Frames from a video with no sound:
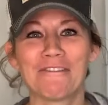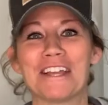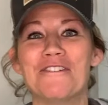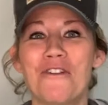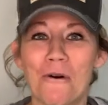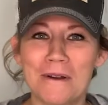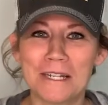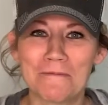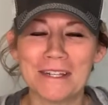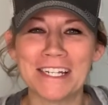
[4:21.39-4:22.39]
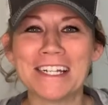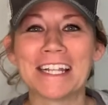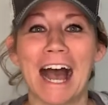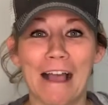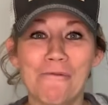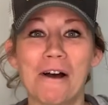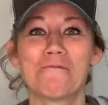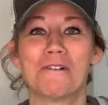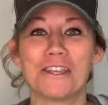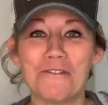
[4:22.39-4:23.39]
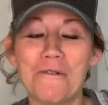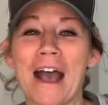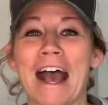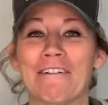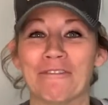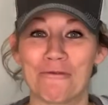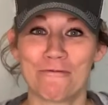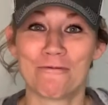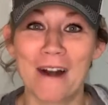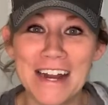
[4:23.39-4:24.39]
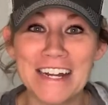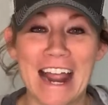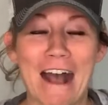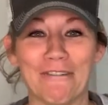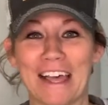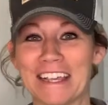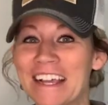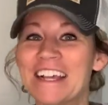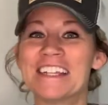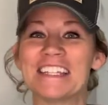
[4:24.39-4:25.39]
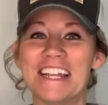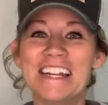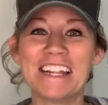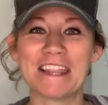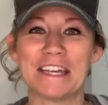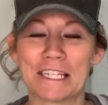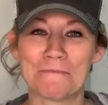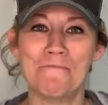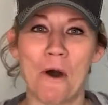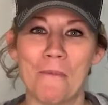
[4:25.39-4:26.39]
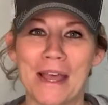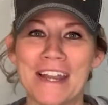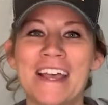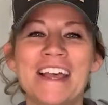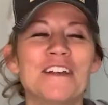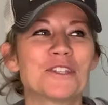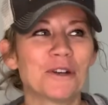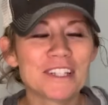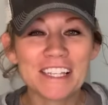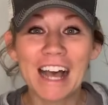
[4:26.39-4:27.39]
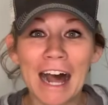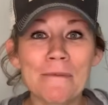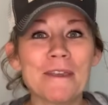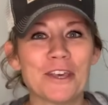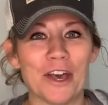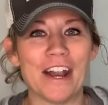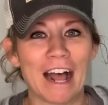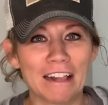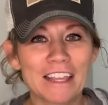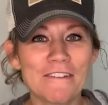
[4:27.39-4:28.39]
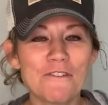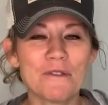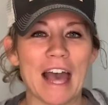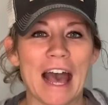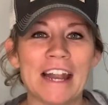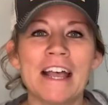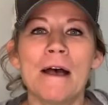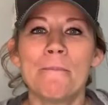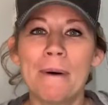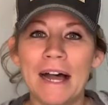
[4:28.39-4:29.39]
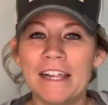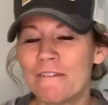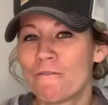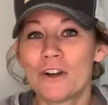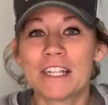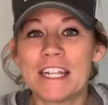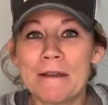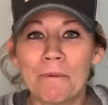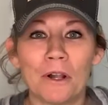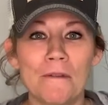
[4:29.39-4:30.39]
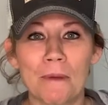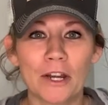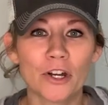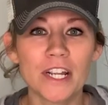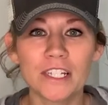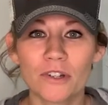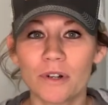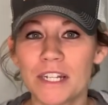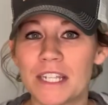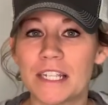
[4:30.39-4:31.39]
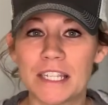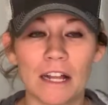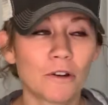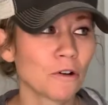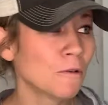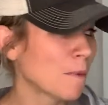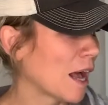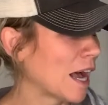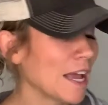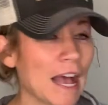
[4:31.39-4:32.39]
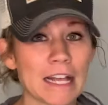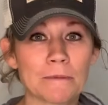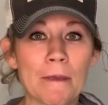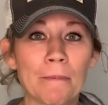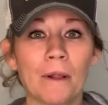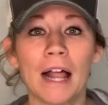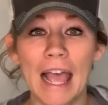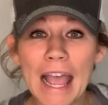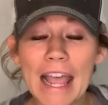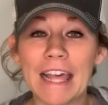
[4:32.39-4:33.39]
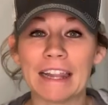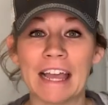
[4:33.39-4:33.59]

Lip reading: like nobody's business. I want what you have right now. Send it this moment. So it's gotta be good. I'll give you that. But for example, in my Create Stories That Sell group, I ask people, hey,